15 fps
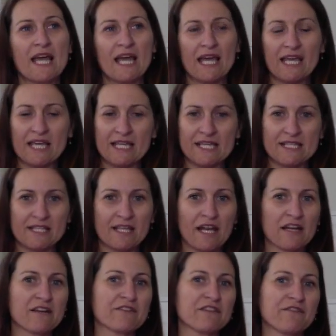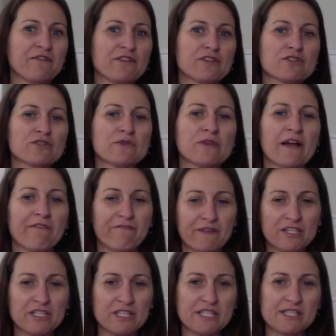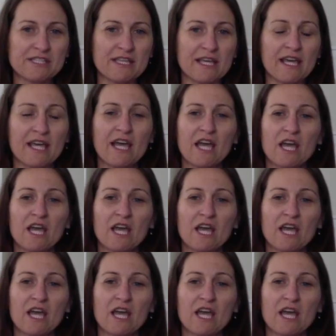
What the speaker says: is kind of the visual efficiency,